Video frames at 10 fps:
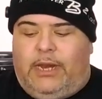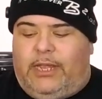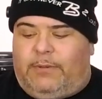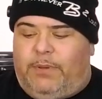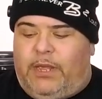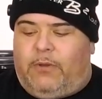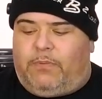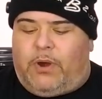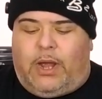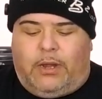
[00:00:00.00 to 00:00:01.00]
and an
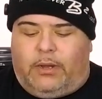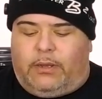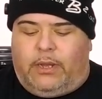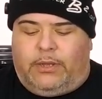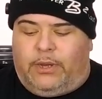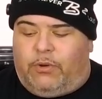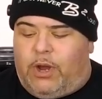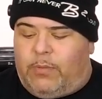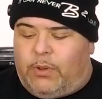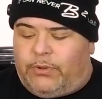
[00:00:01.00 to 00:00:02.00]
SPL product, it's
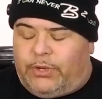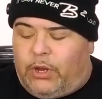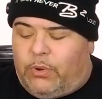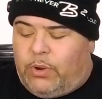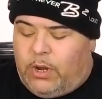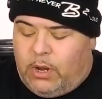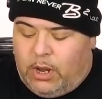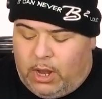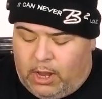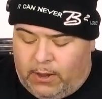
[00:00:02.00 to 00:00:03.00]
incredible. So
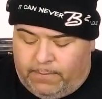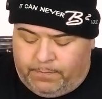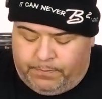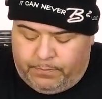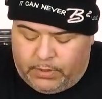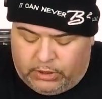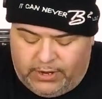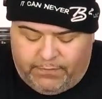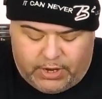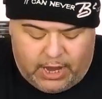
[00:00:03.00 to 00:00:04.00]

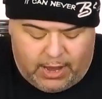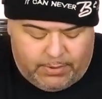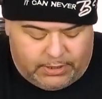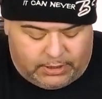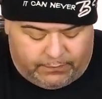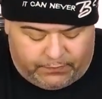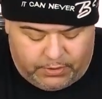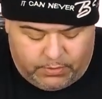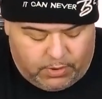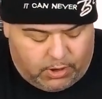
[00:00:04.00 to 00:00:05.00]
leave your comments
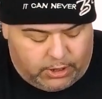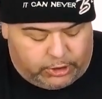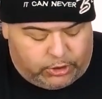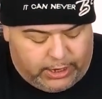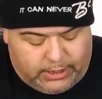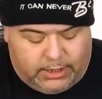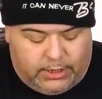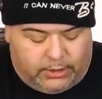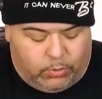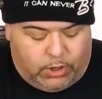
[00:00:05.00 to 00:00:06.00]
if you are
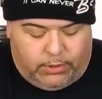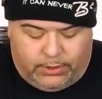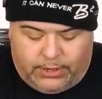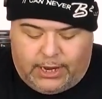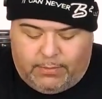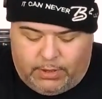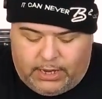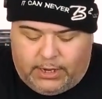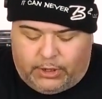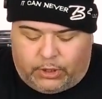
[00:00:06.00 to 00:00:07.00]
trained in this world, because I
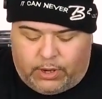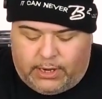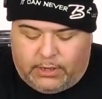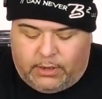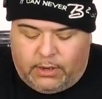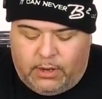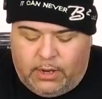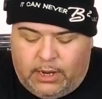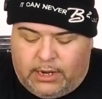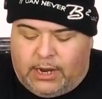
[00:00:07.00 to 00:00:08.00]
am getting trained,
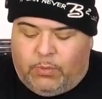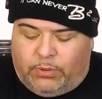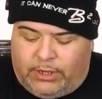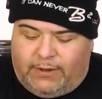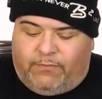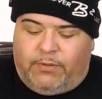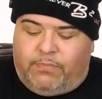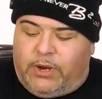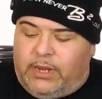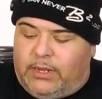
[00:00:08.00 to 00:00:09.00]
and I will
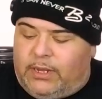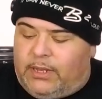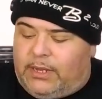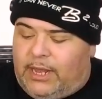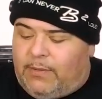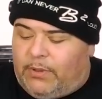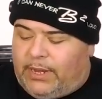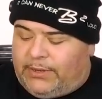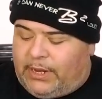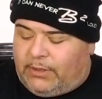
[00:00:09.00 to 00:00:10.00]
definitely bring it to the
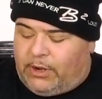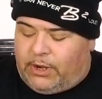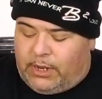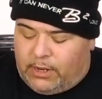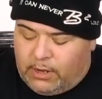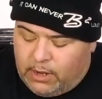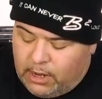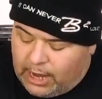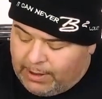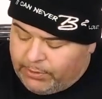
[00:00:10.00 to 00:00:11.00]
table as I learn it.
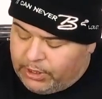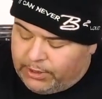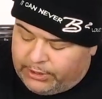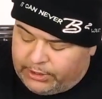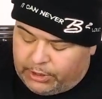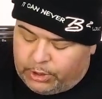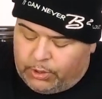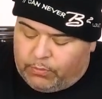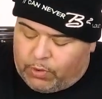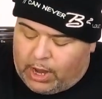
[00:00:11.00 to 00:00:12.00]
I'm curious the
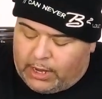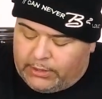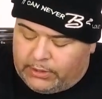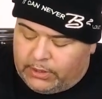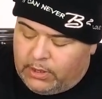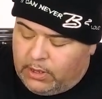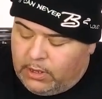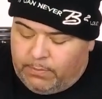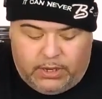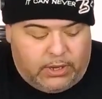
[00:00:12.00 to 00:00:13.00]
two rods,
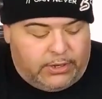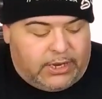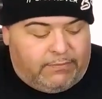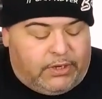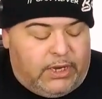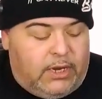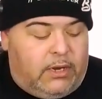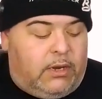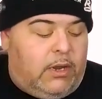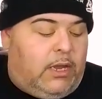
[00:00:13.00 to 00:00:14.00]
because I've
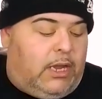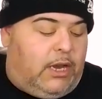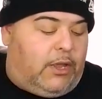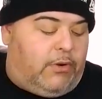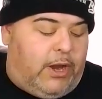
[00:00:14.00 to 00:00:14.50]
seen in